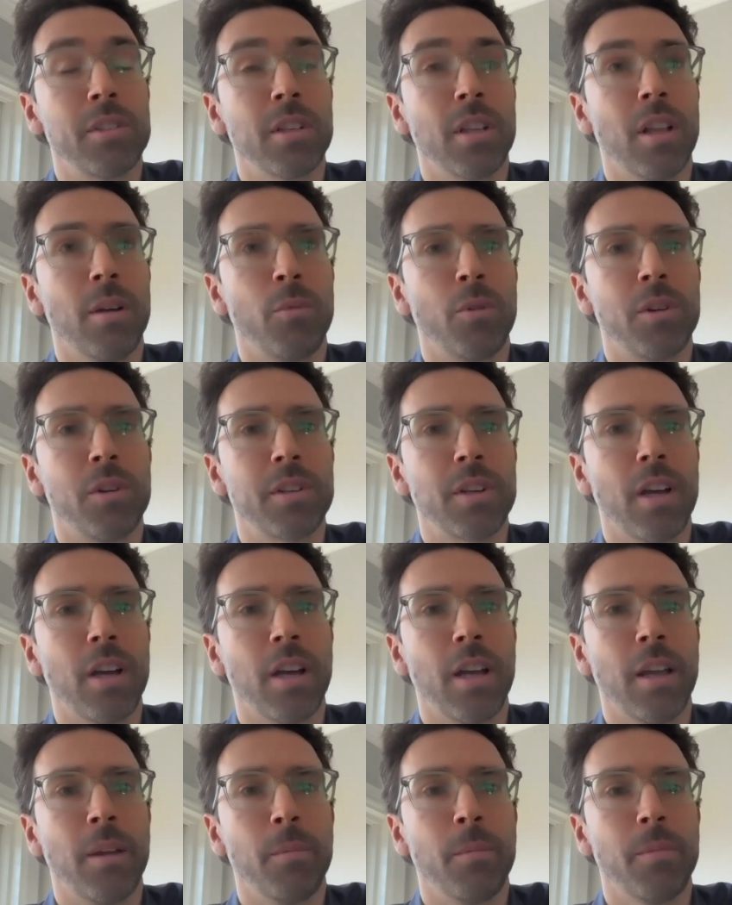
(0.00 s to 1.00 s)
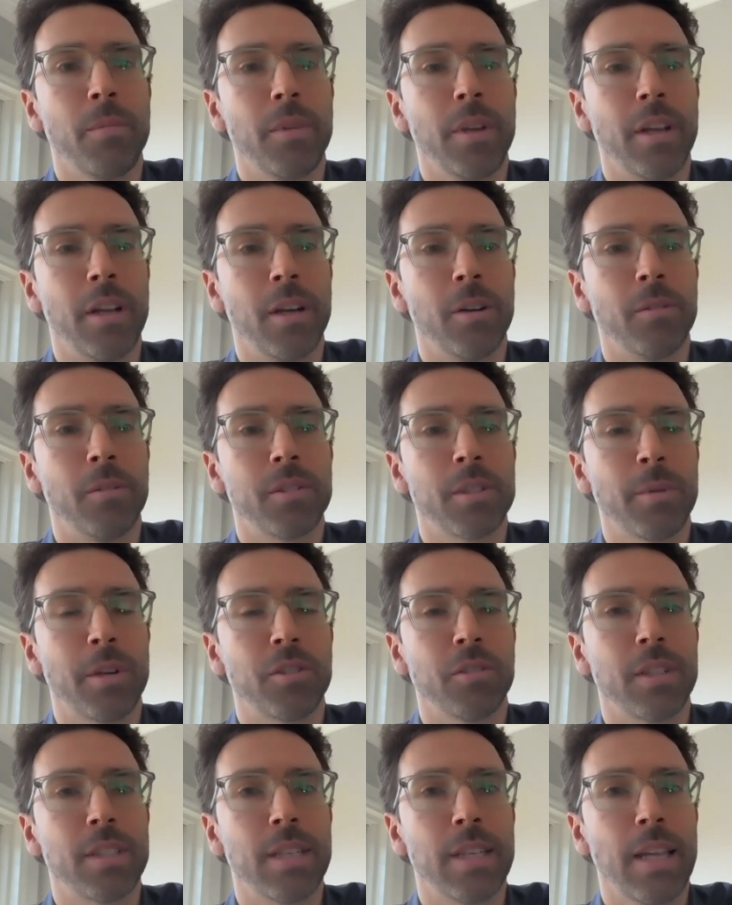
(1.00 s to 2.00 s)
a lot more time,
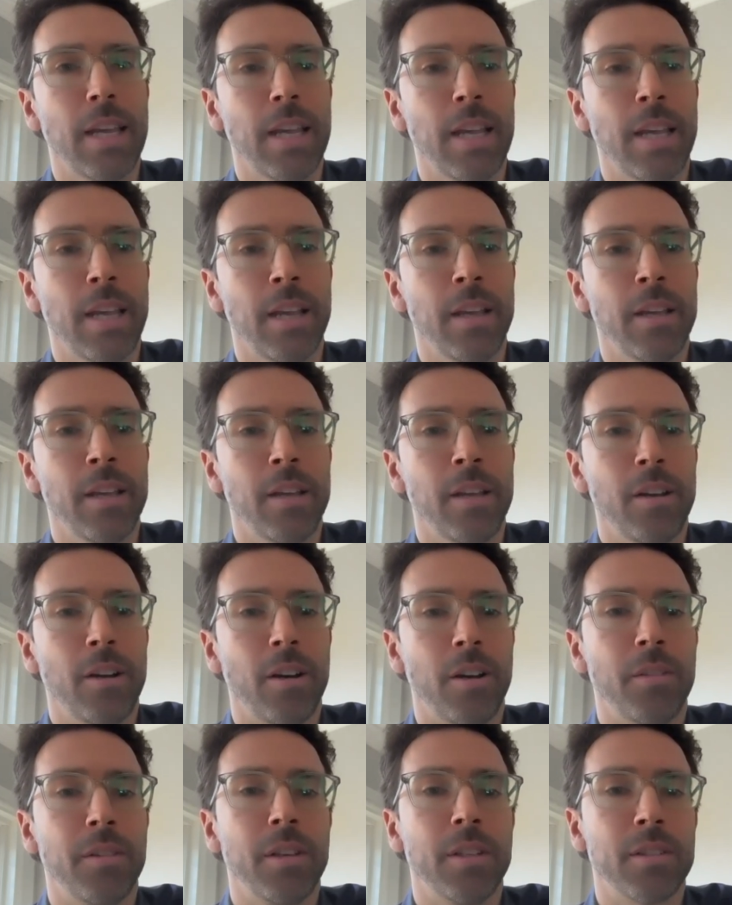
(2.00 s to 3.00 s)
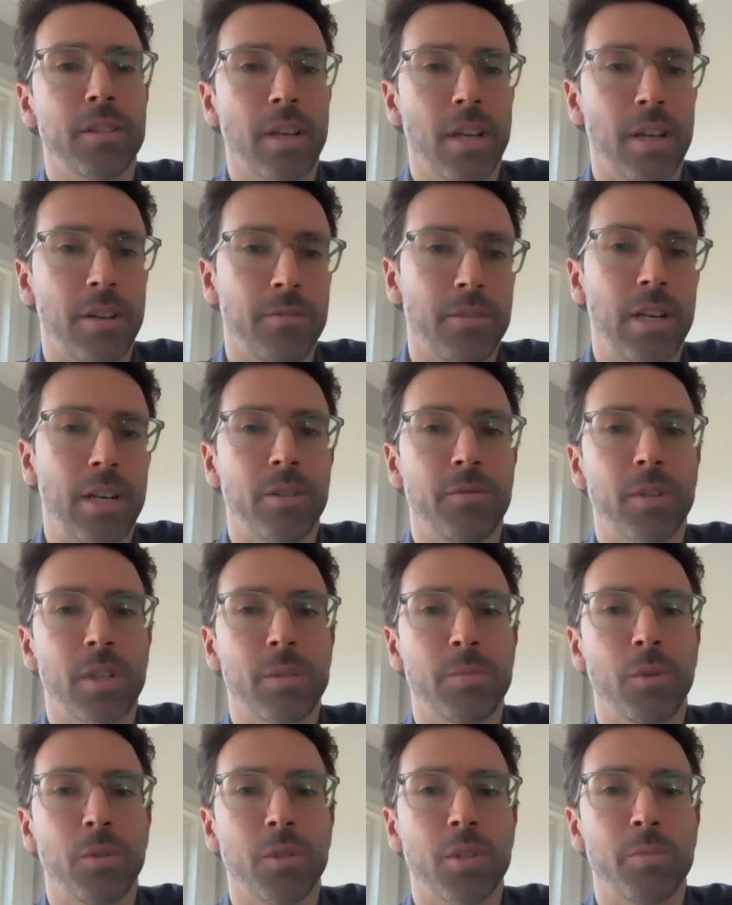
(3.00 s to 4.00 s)
especially today on these kind of tariff
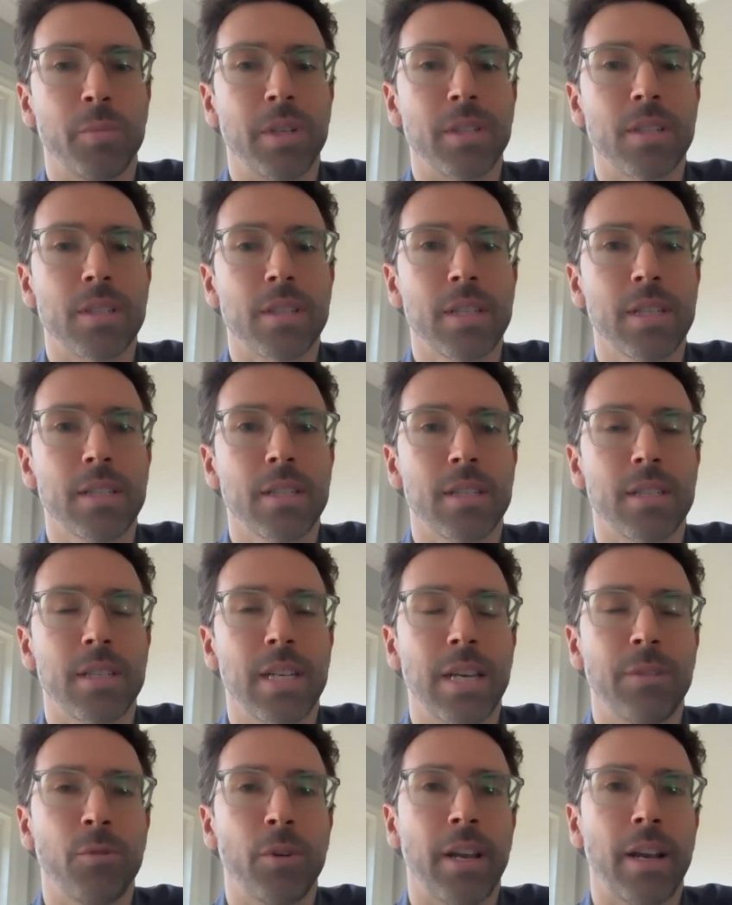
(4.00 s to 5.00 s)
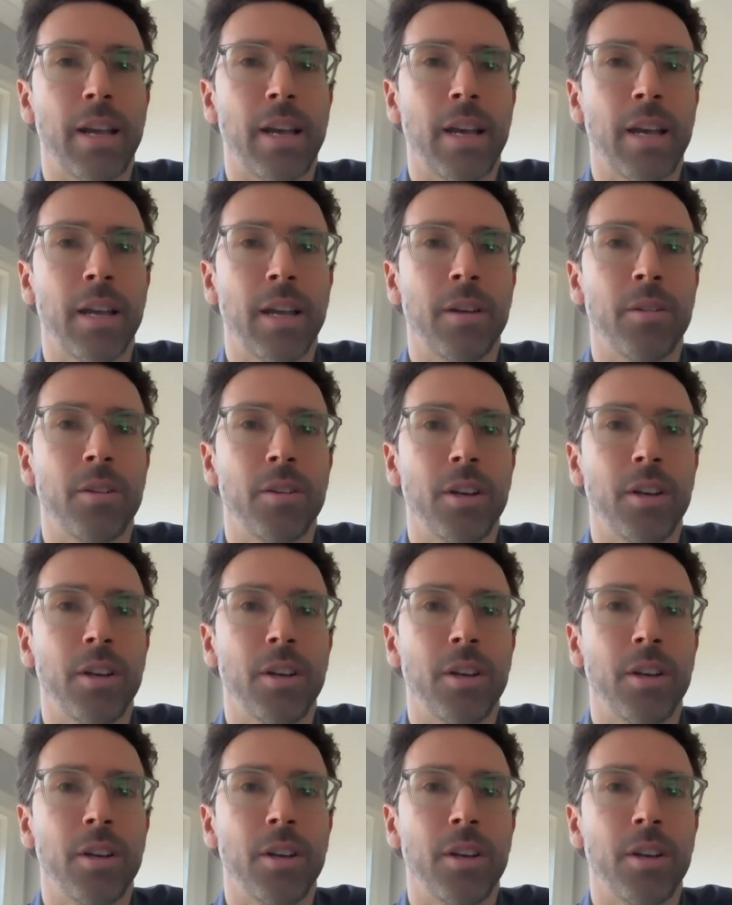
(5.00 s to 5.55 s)
exposed businesses and seeing if we can add,